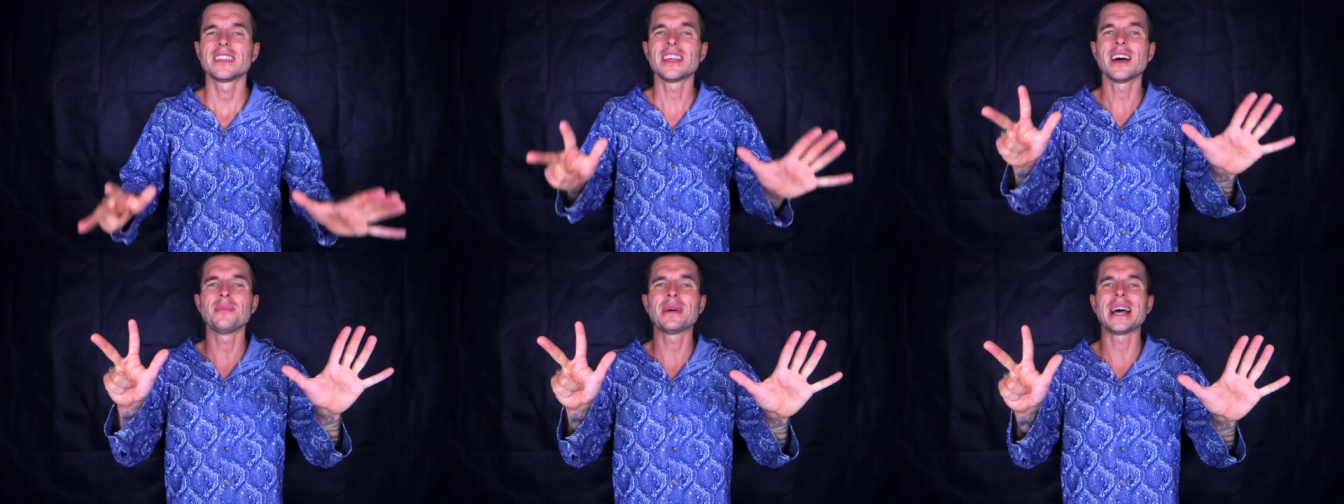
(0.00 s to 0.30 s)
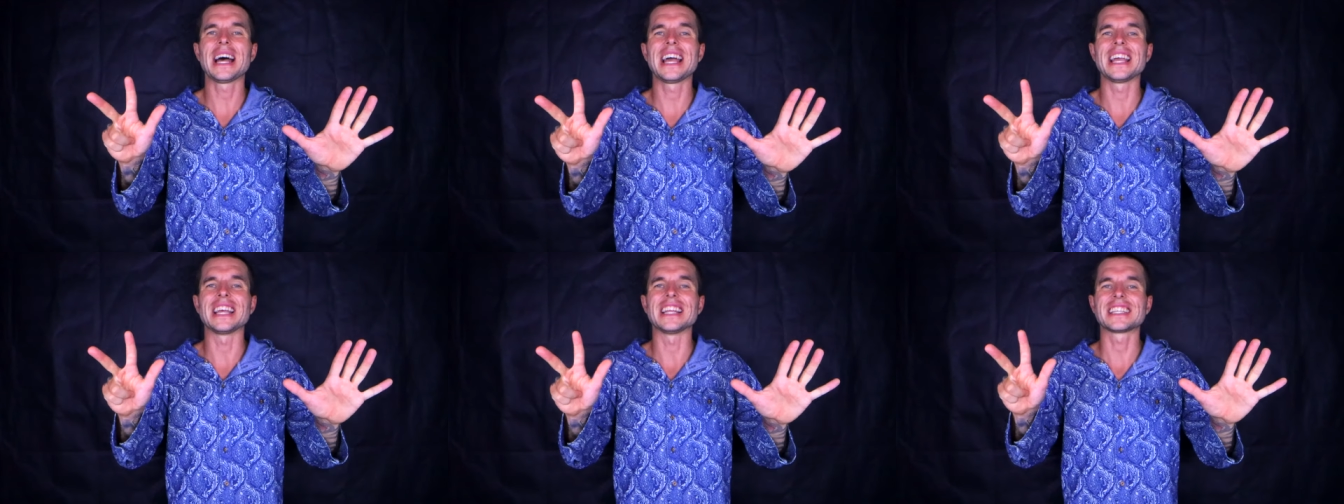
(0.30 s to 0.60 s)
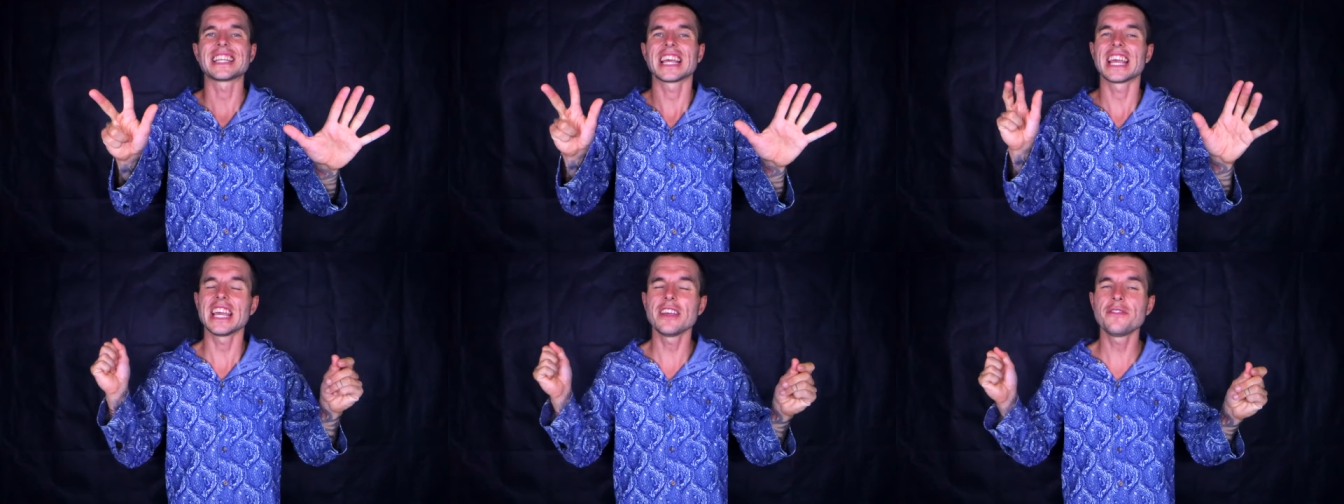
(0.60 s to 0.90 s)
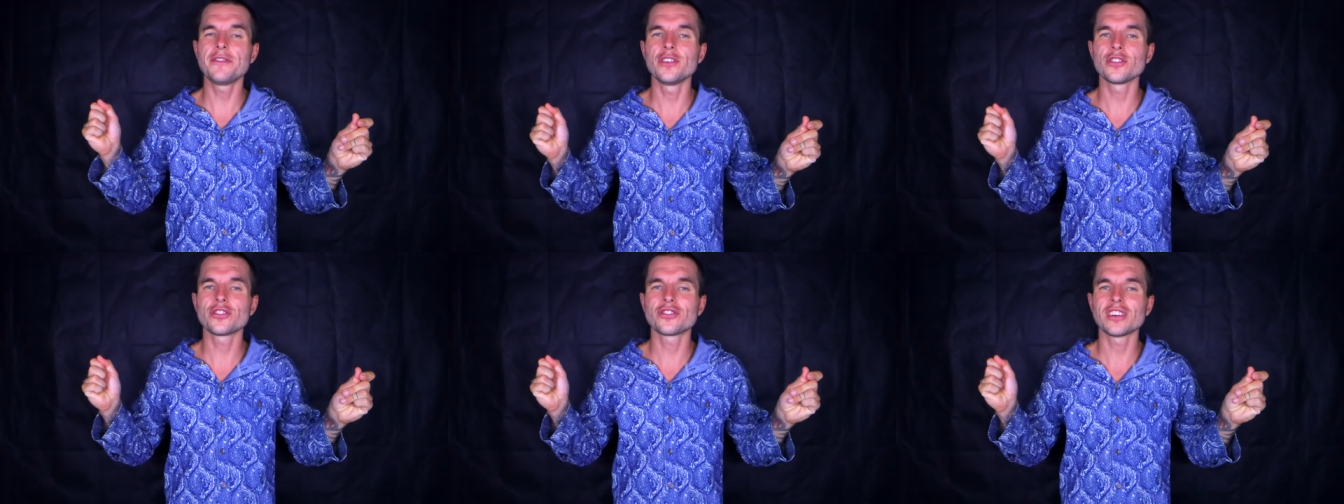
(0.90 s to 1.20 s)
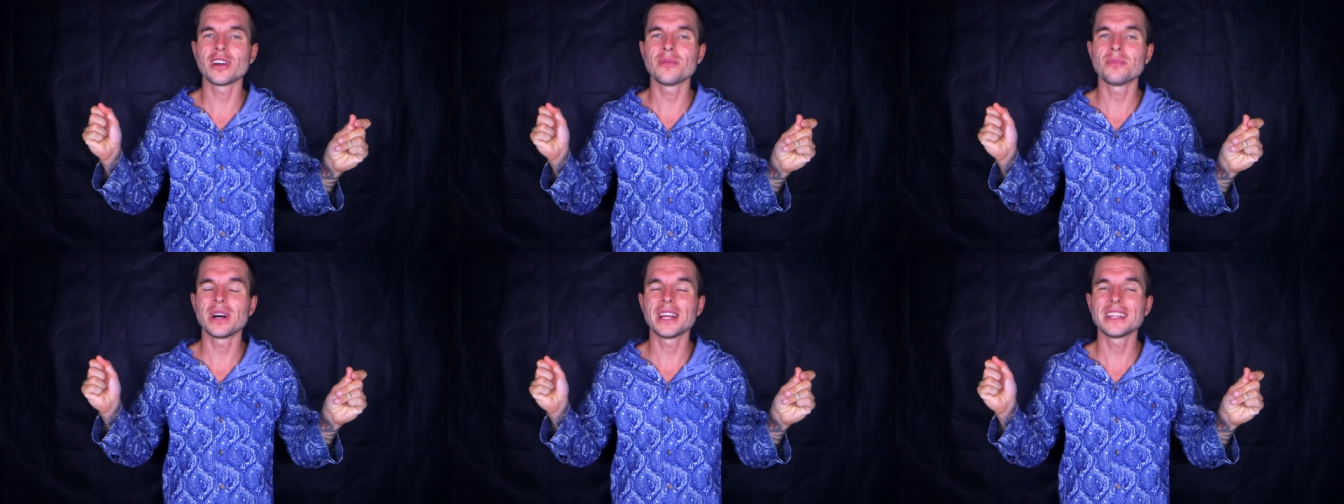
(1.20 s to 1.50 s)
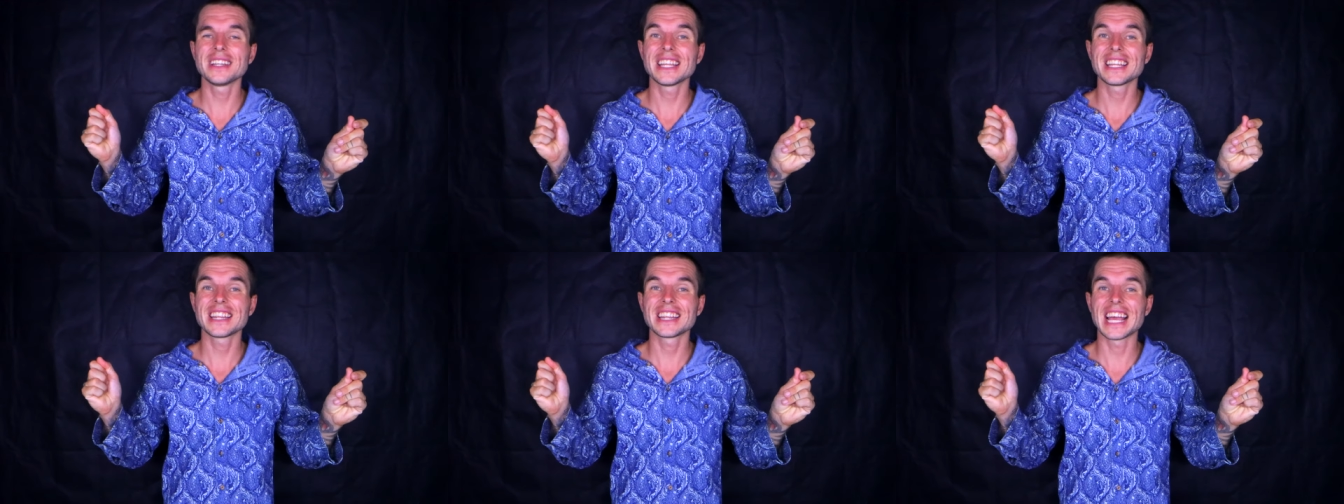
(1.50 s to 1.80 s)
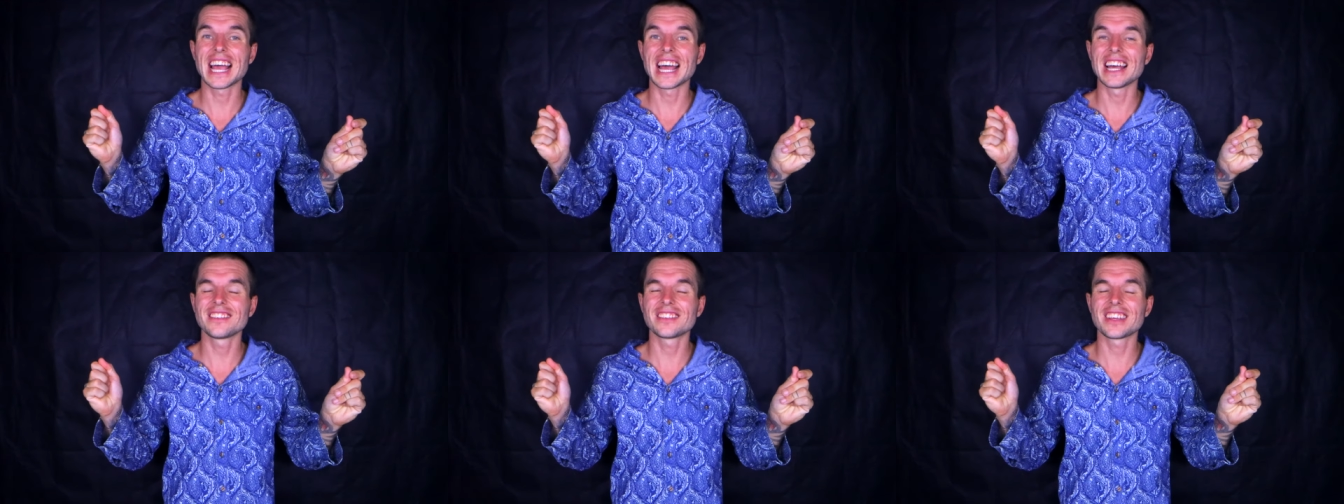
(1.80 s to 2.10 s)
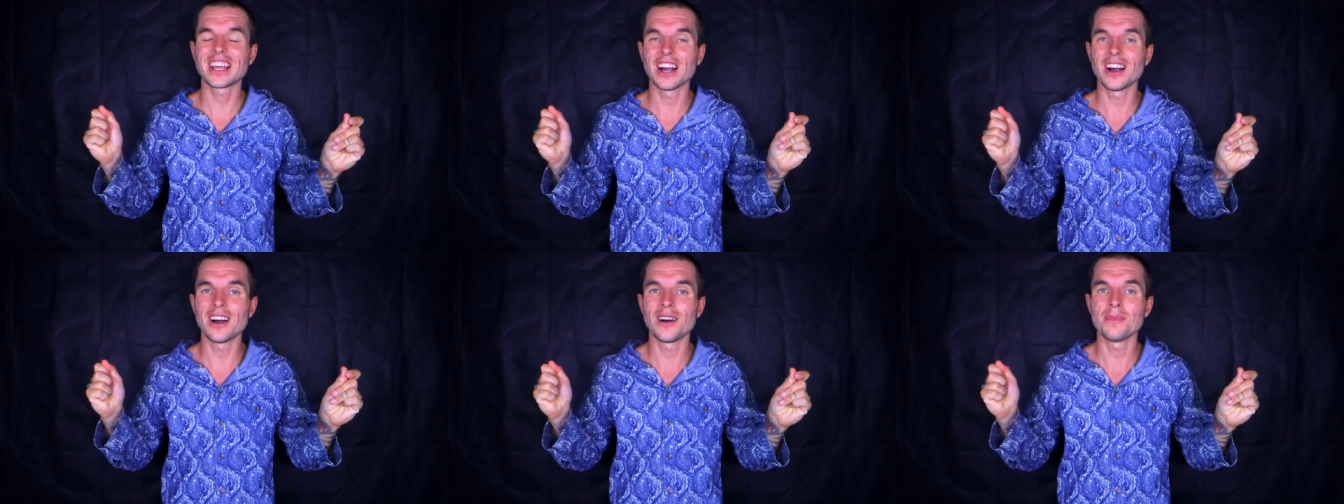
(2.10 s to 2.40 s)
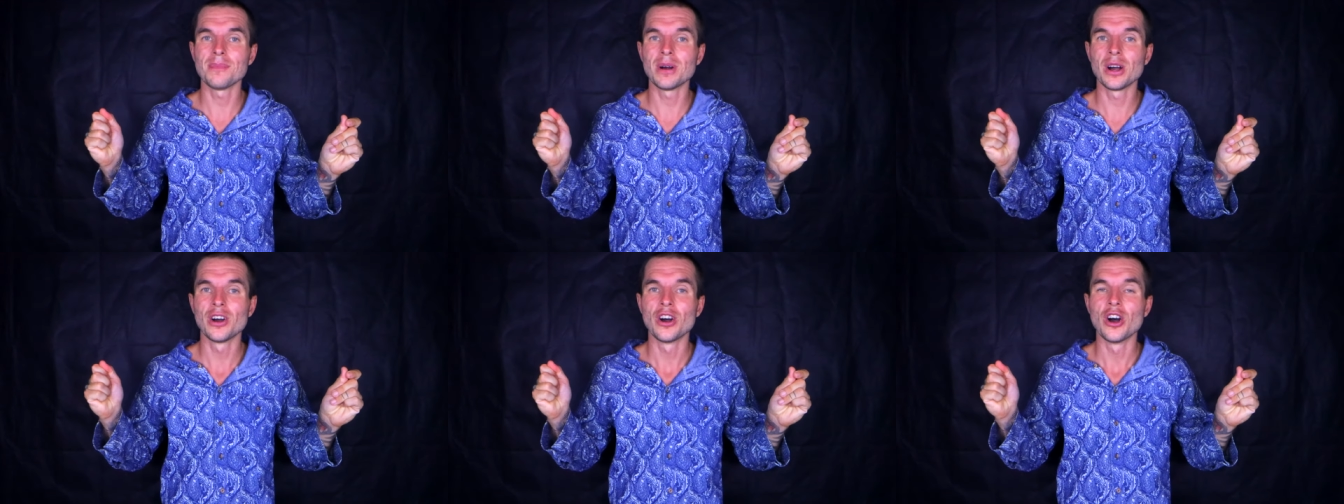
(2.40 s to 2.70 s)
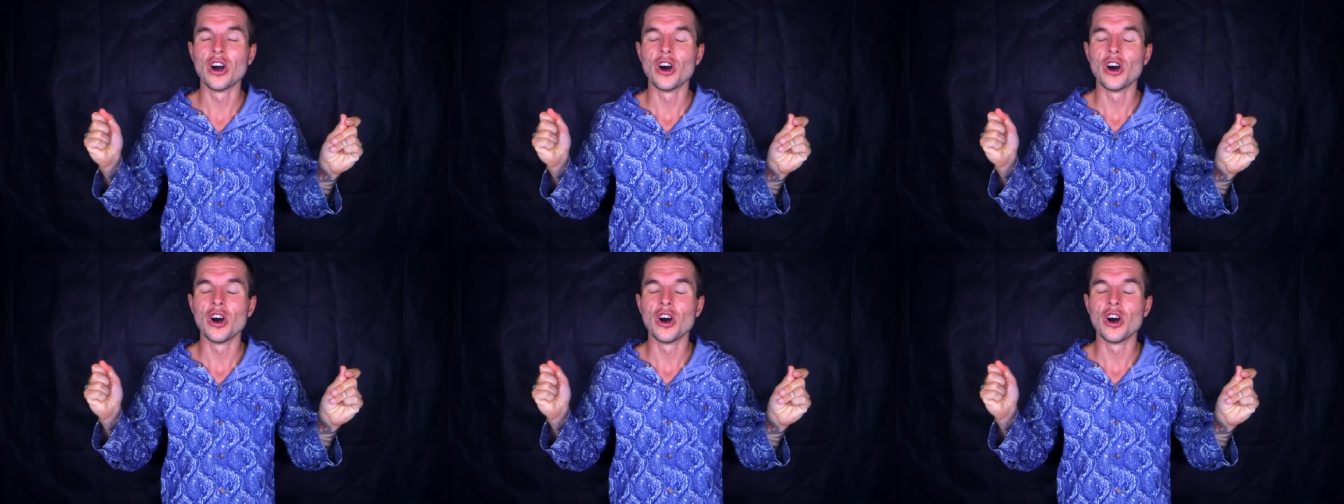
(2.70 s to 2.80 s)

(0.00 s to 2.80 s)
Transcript: Number eight, if you're someone that has come